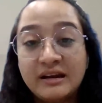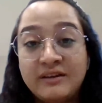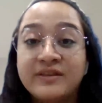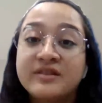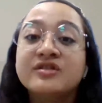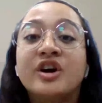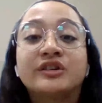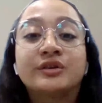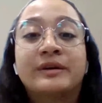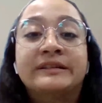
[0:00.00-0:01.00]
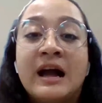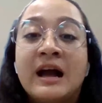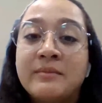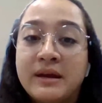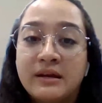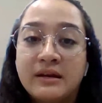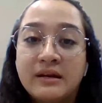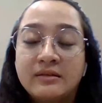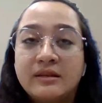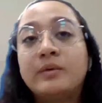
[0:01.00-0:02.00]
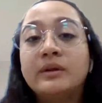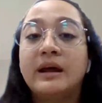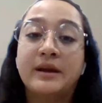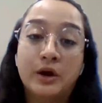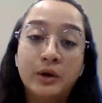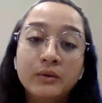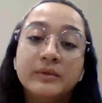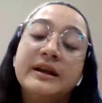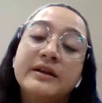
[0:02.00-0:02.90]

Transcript: And if it's not the right timing, they will let me know.